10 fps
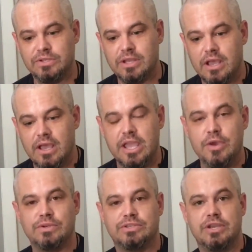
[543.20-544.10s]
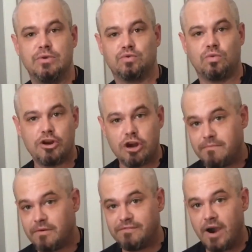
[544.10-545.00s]
Charlie, or he got to be
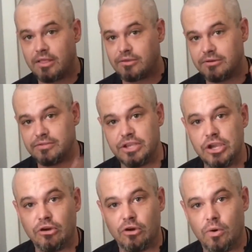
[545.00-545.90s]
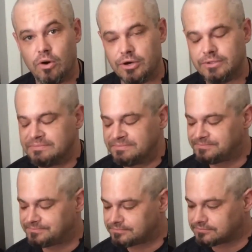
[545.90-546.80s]
like, Grandpa hit
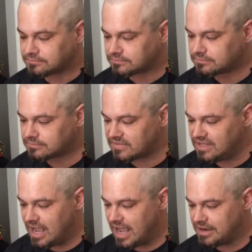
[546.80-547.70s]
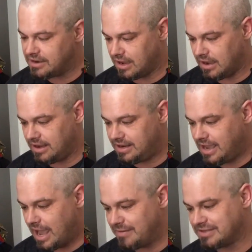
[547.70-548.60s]
me with a bat. It's going to
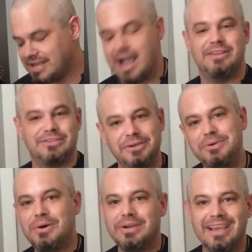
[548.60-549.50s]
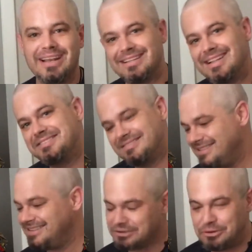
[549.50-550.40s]
have to be something real potent.
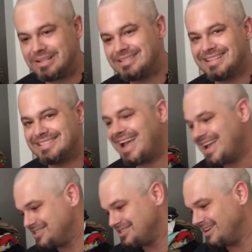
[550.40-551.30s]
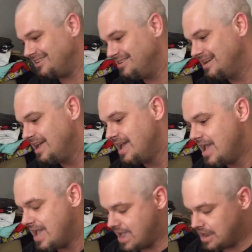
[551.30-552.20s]
And it have to be
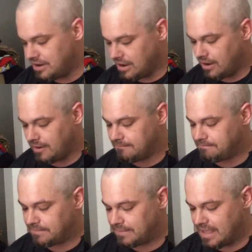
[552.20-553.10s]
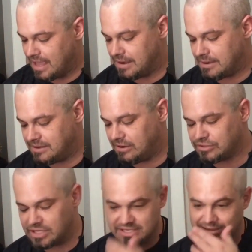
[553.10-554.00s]
real. Or at least convince me that it's
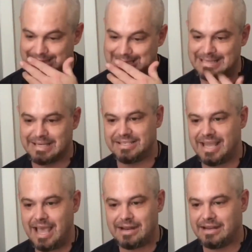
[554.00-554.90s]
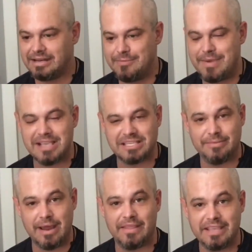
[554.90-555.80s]
real at the time until I
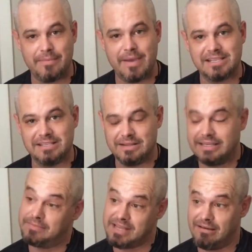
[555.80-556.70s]
found the fakeness in it.